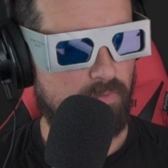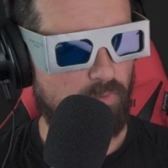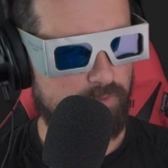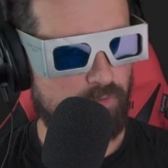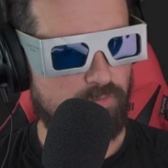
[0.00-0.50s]

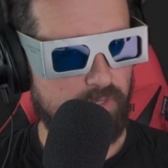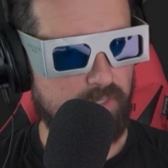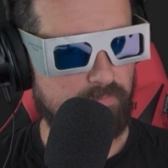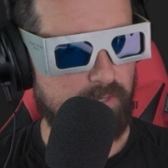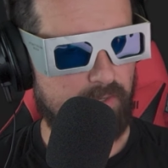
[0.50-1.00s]
what do you
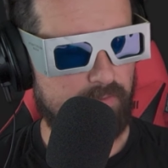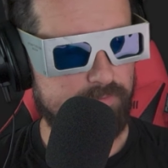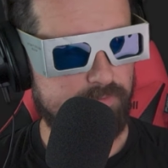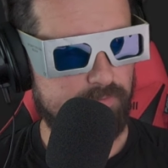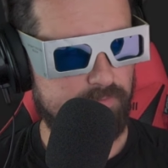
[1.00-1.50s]
think
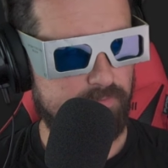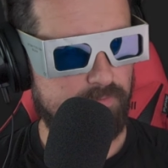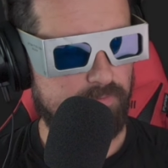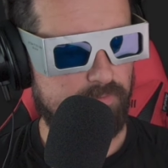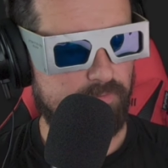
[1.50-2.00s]
about
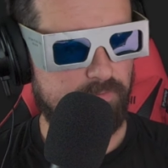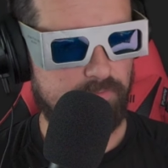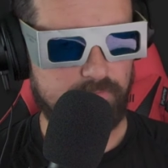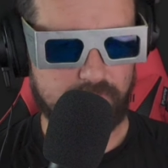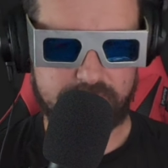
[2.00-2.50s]

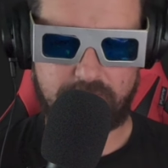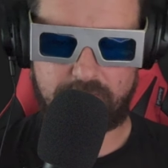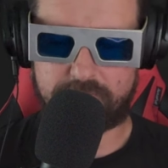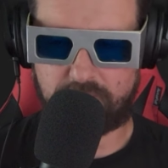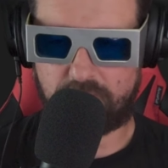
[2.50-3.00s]
this
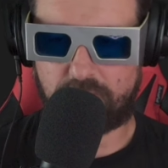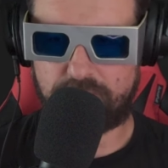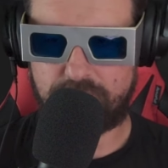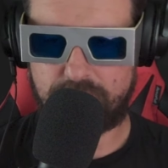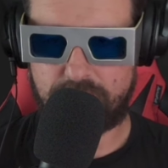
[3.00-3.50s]

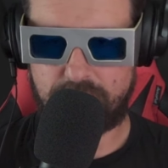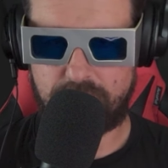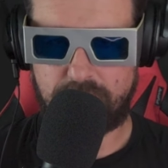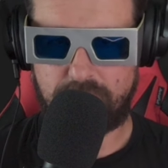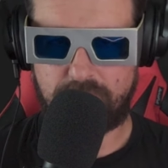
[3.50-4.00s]
telescope?
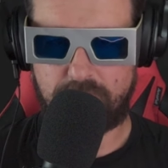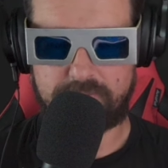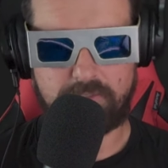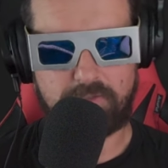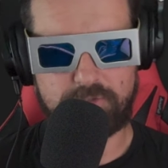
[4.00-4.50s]

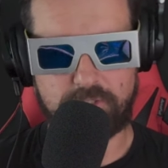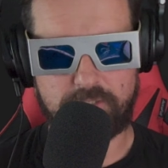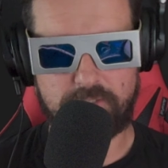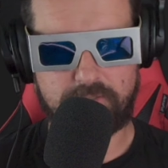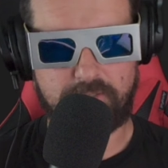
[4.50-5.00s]
Is it
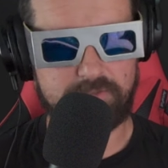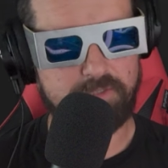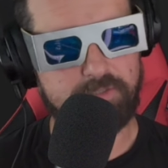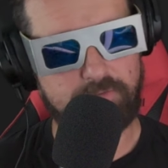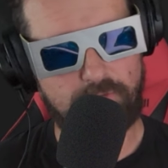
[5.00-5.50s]
legit? Is
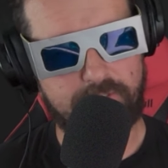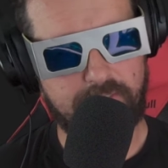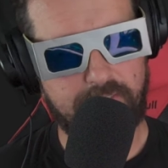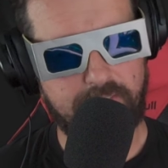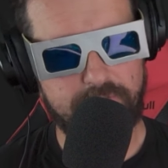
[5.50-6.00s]
it
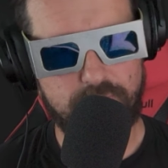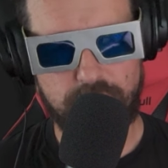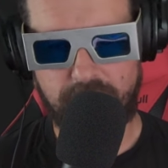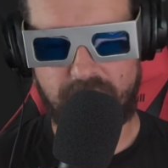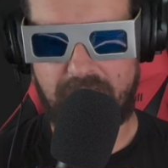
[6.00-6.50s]
looking into
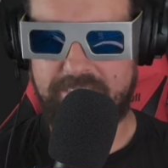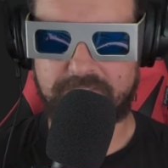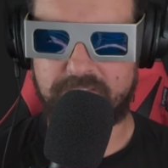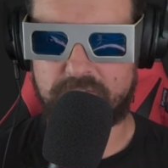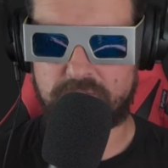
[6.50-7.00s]
the
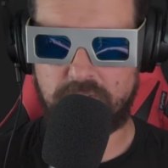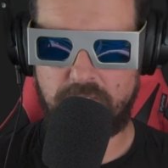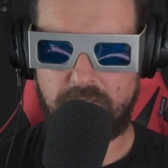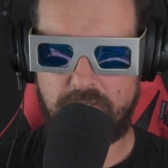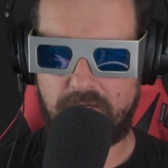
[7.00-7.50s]
vastness
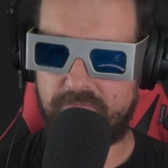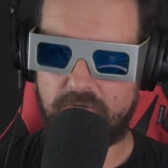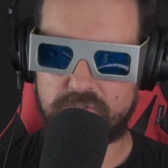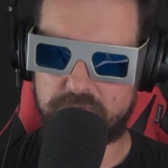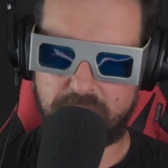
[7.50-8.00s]
of
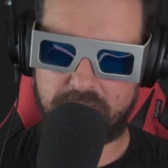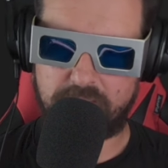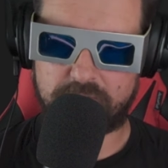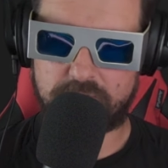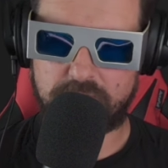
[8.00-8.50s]
our
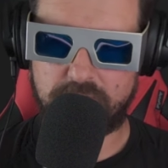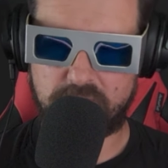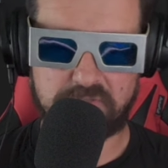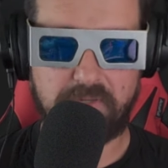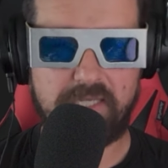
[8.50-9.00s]
space,
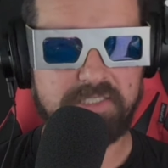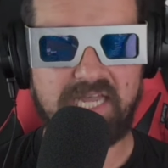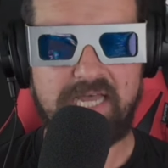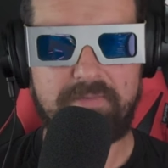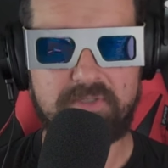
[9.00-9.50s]
the space
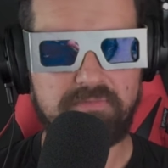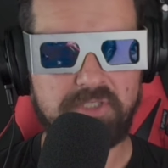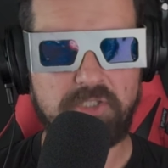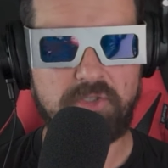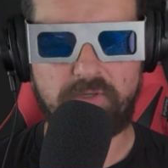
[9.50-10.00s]
time
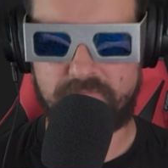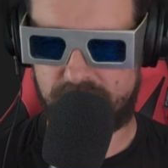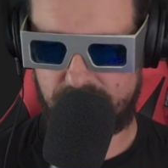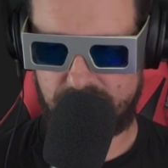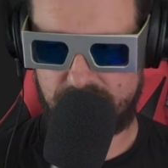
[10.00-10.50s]
continuum.